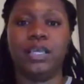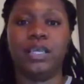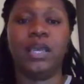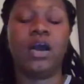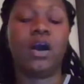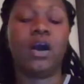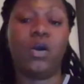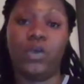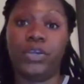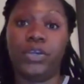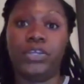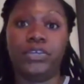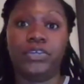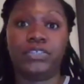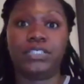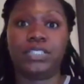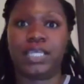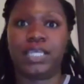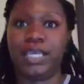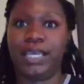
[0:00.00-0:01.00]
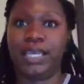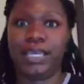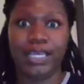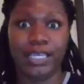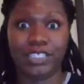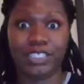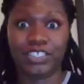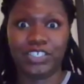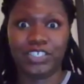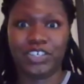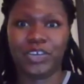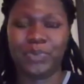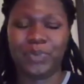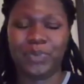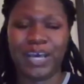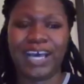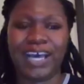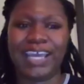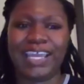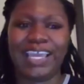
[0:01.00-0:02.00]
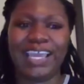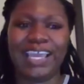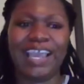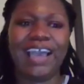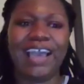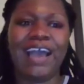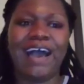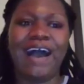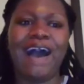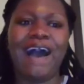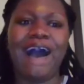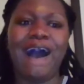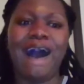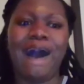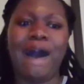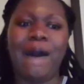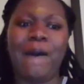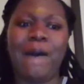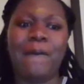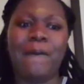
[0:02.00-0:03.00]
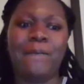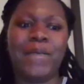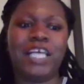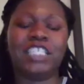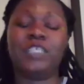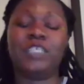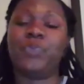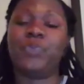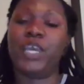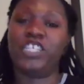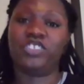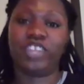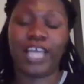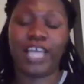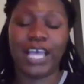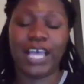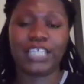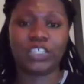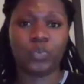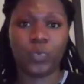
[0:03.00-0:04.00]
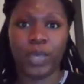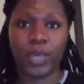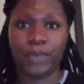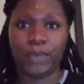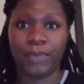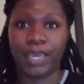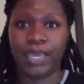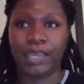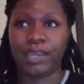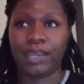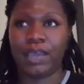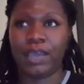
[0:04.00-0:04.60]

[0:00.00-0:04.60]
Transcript: on your skin, into your body, especially as women,